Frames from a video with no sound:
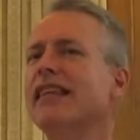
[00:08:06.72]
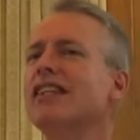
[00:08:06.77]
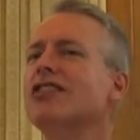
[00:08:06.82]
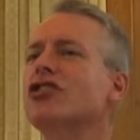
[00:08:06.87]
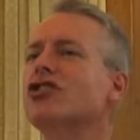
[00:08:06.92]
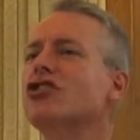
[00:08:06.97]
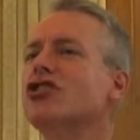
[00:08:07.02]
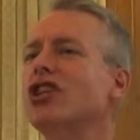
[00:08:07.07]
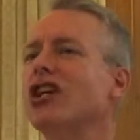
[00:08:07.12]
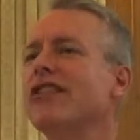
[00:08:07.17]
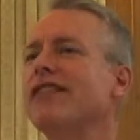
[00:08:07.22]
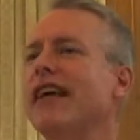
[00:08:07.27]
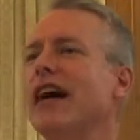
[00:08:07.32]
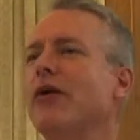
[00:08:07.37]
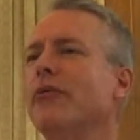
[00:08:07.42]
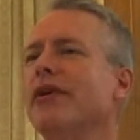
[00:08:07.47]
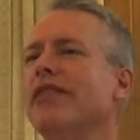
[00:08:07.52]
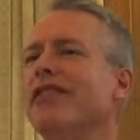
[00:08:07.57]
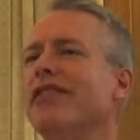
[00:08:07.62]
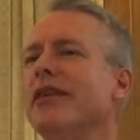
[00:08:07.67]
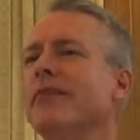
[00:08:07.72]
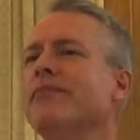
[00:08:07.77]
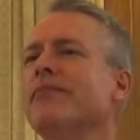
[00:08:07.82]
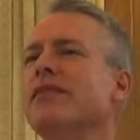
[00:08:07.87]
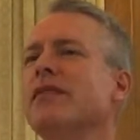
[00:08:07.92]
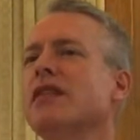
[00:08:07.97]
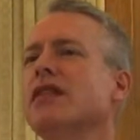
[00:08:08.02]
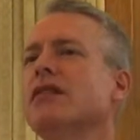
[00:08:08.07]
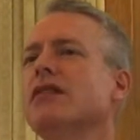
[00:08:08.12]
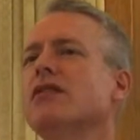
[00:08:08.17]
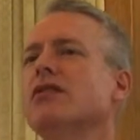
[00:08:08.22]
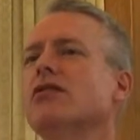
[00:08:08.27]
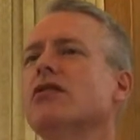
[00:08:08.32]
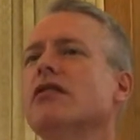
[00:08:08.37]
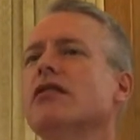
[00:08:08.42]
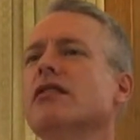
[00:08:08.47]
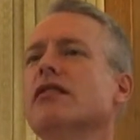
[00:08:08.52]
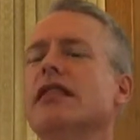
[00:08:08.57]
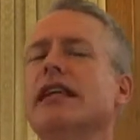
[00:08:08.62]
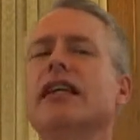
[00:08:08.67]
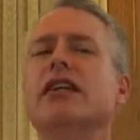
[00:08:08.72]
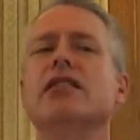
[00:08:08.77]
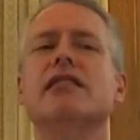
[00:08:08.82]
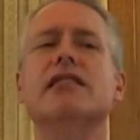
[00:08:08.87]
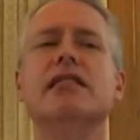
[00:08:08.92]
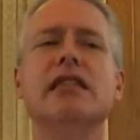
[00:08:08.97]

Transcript: and then to share that with them so that they could